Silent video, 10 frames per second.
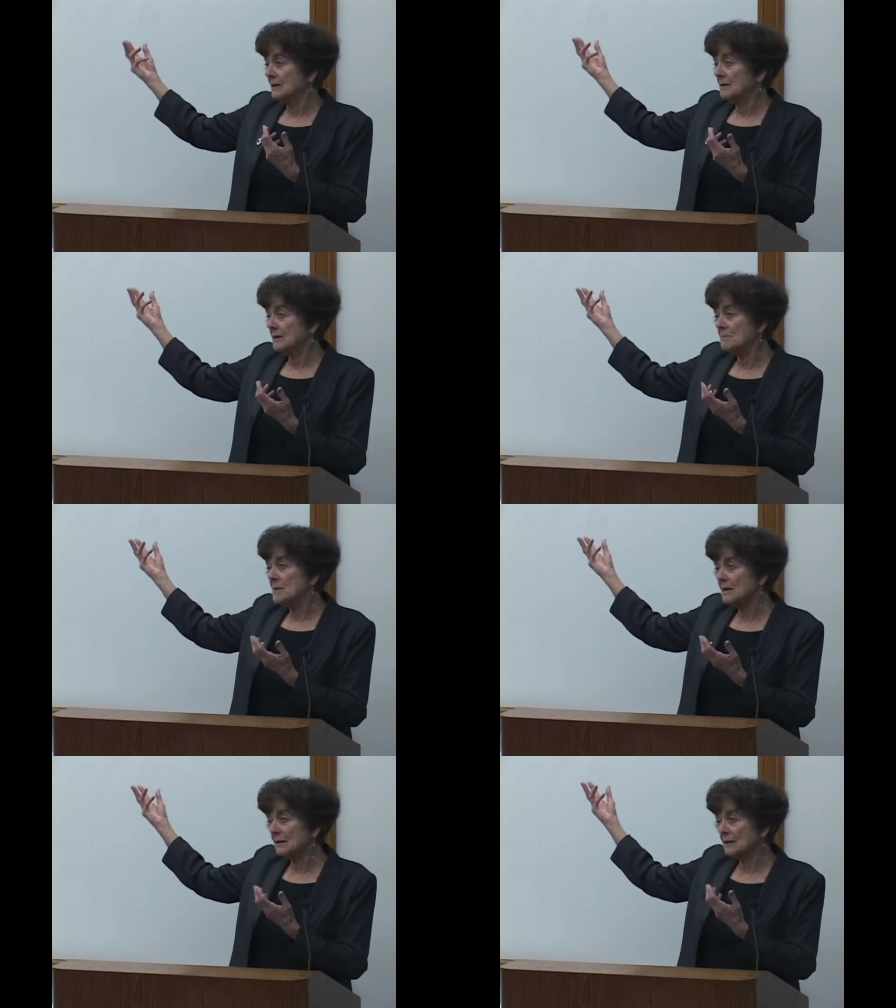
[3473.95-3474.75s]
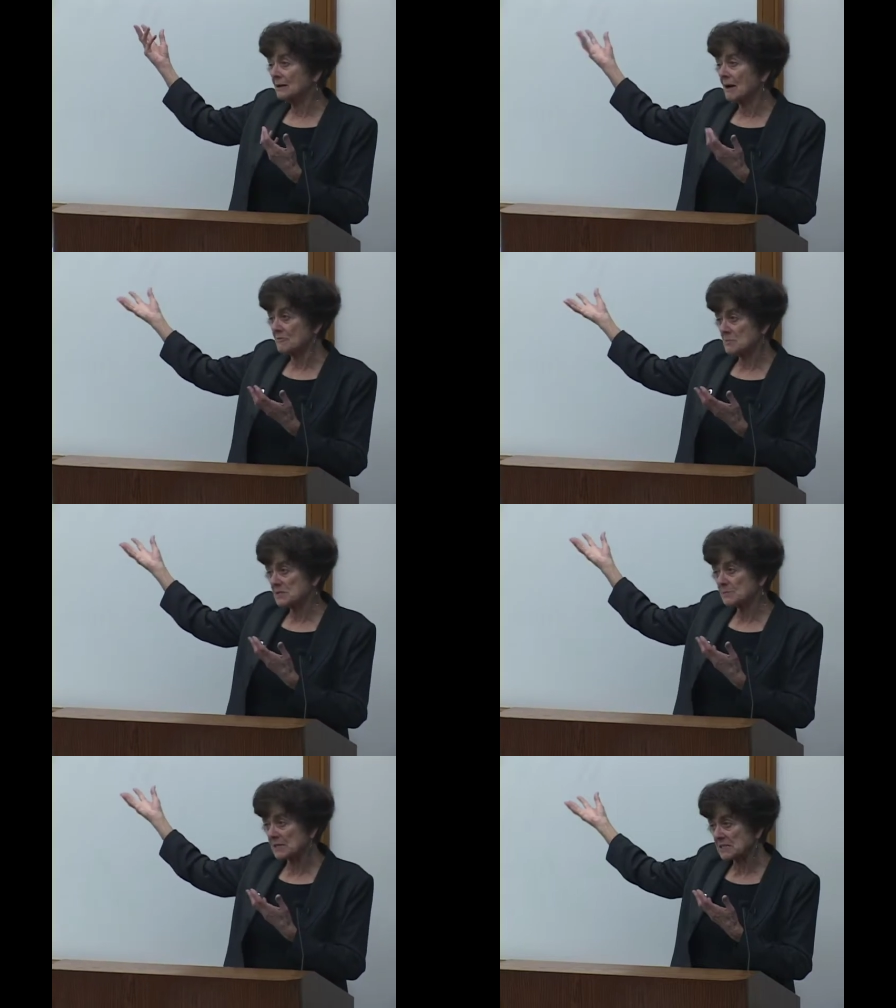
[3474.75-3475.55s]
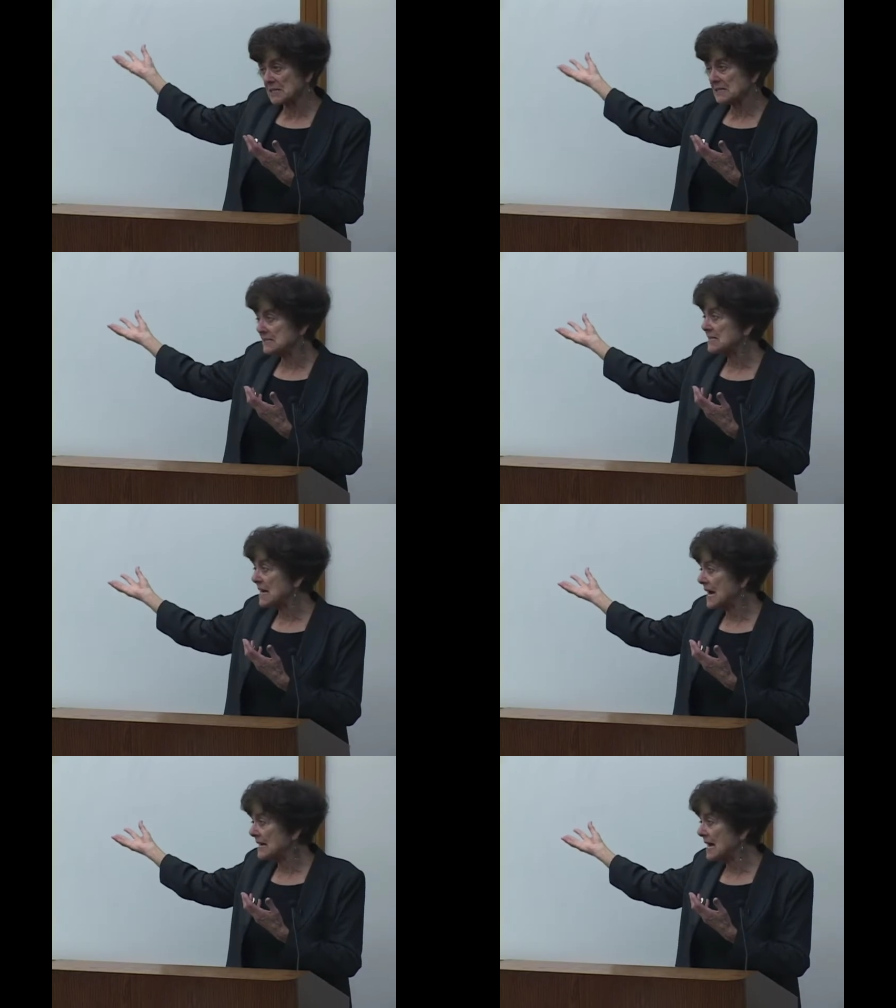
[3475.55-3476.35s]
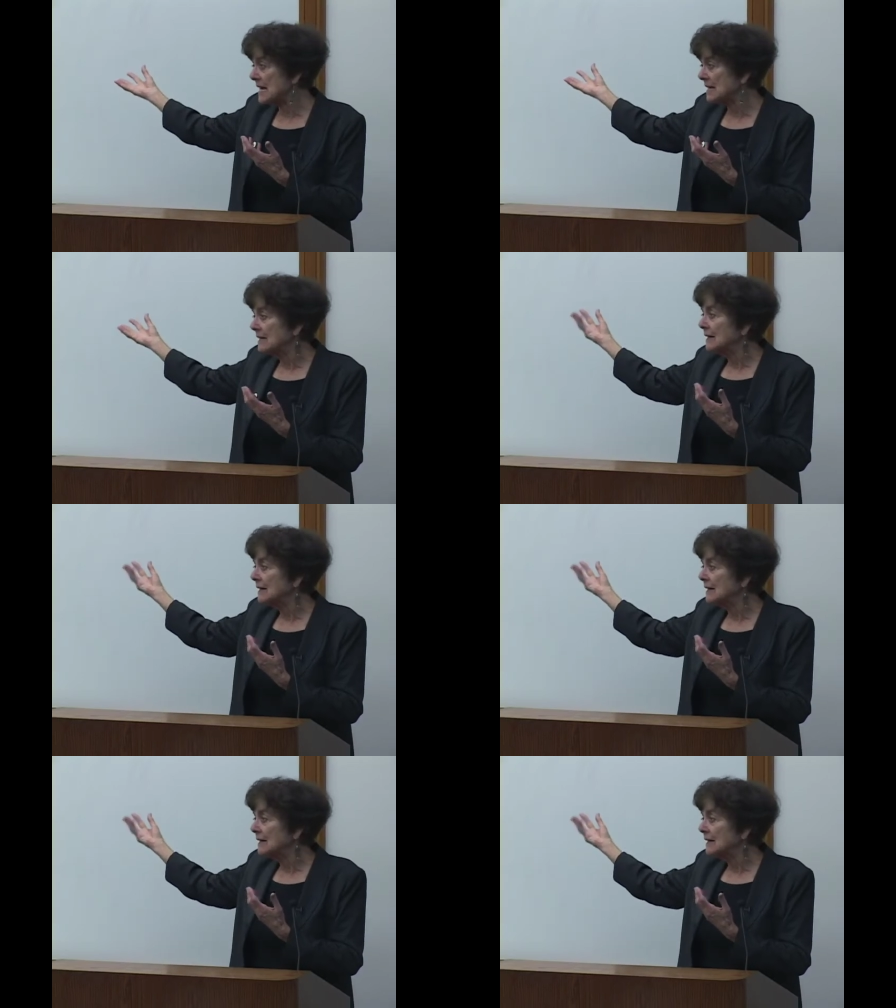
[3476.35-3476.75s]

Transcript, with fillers: the American government, especially the CIA,